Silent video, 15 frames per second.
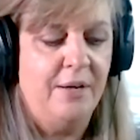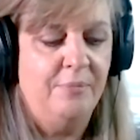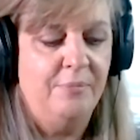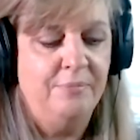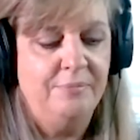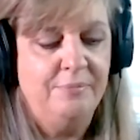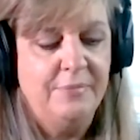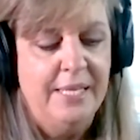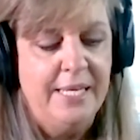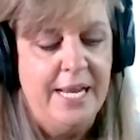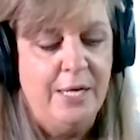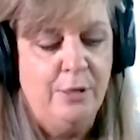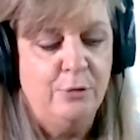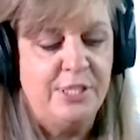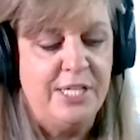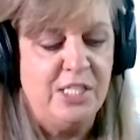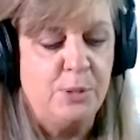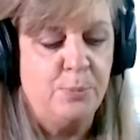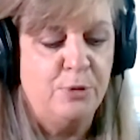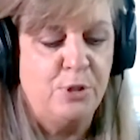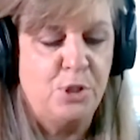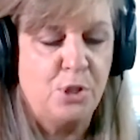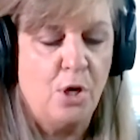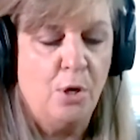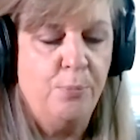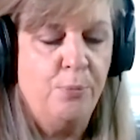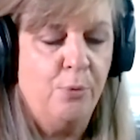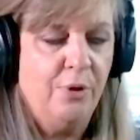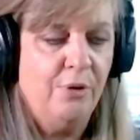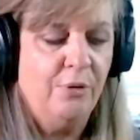um, interchangeable
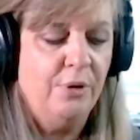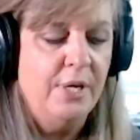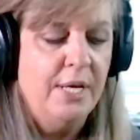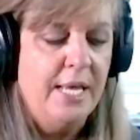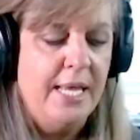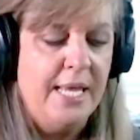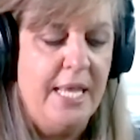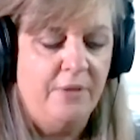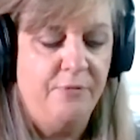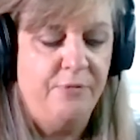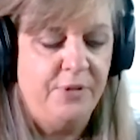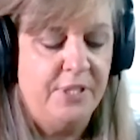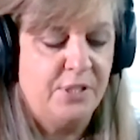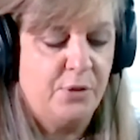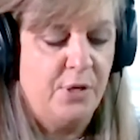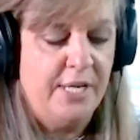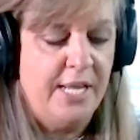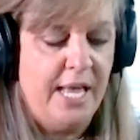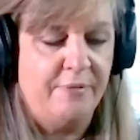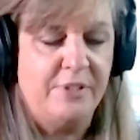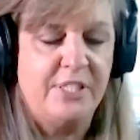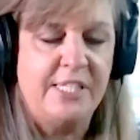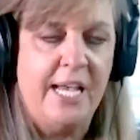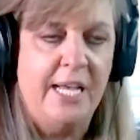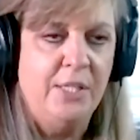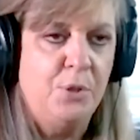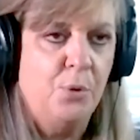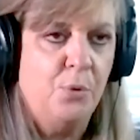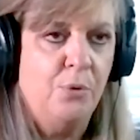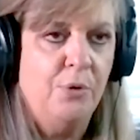char broiler, if it's going to have a
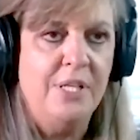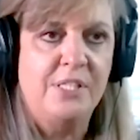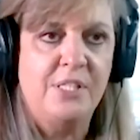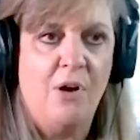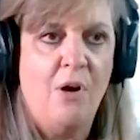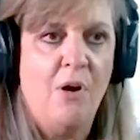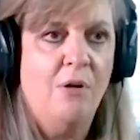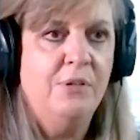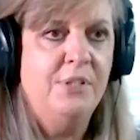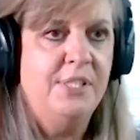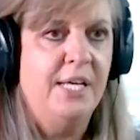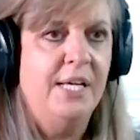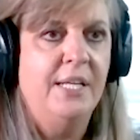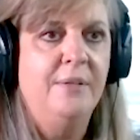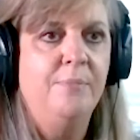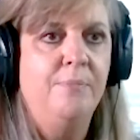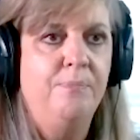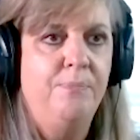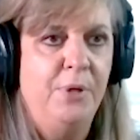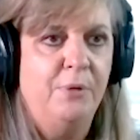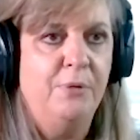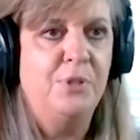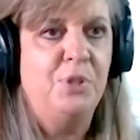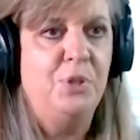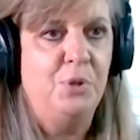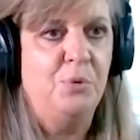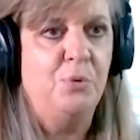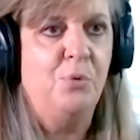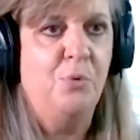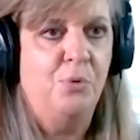side door, it's all done built
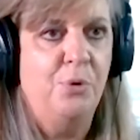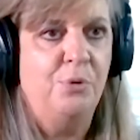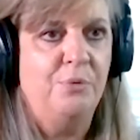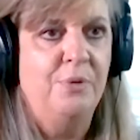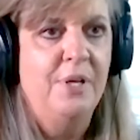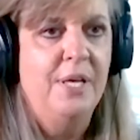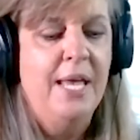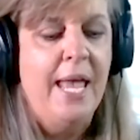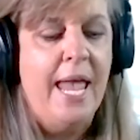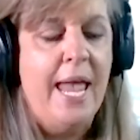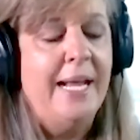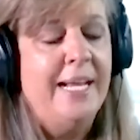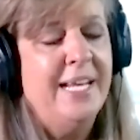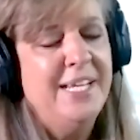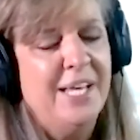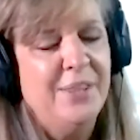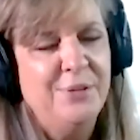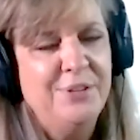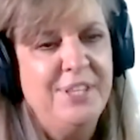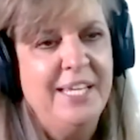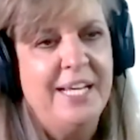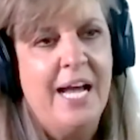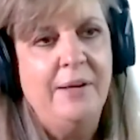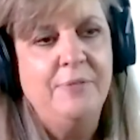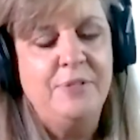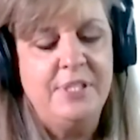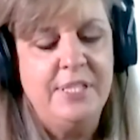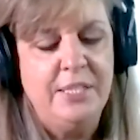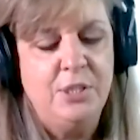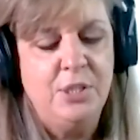to your order. And another thing
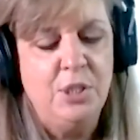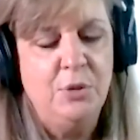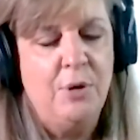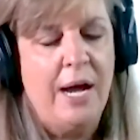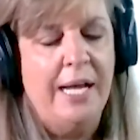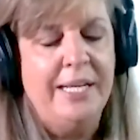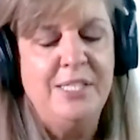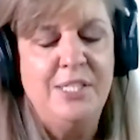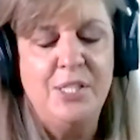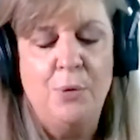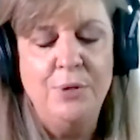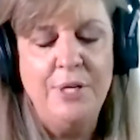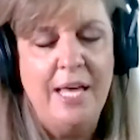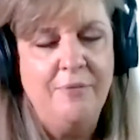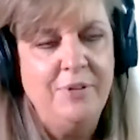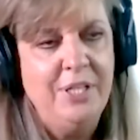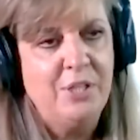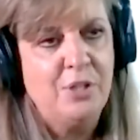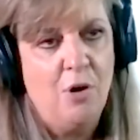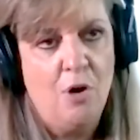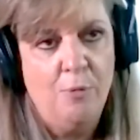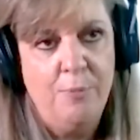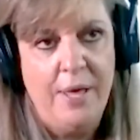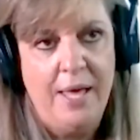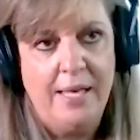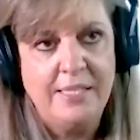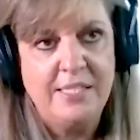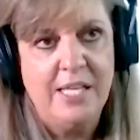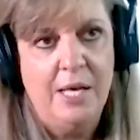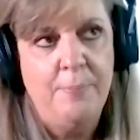I've seen too, I don't have any
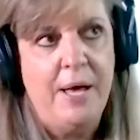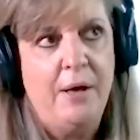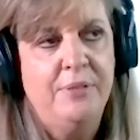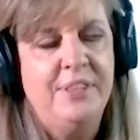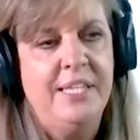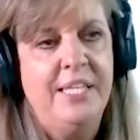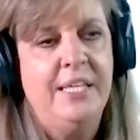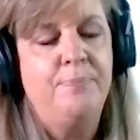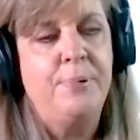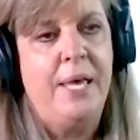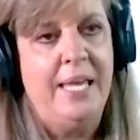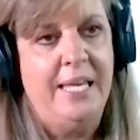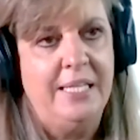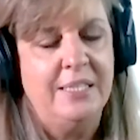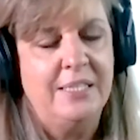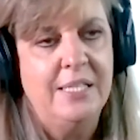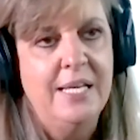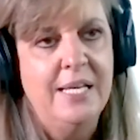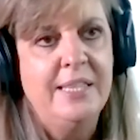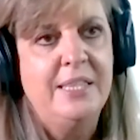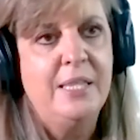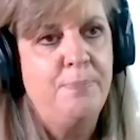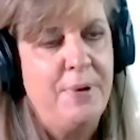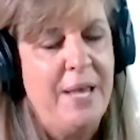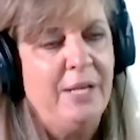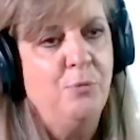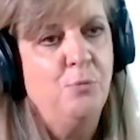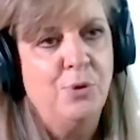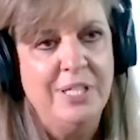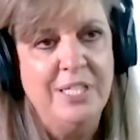callbacks about the paint. The
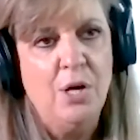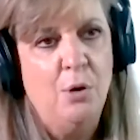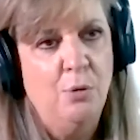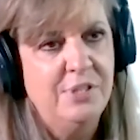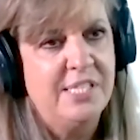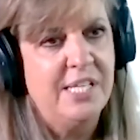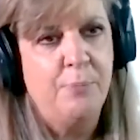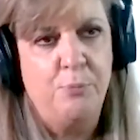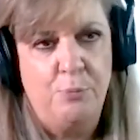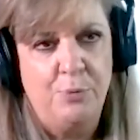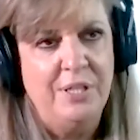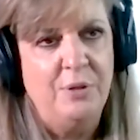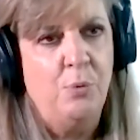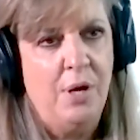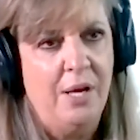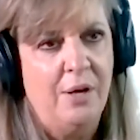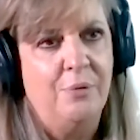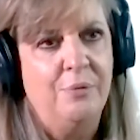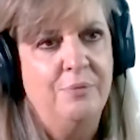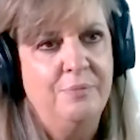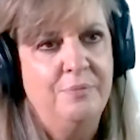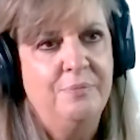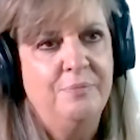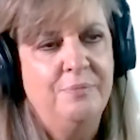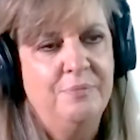paint really holds up really well.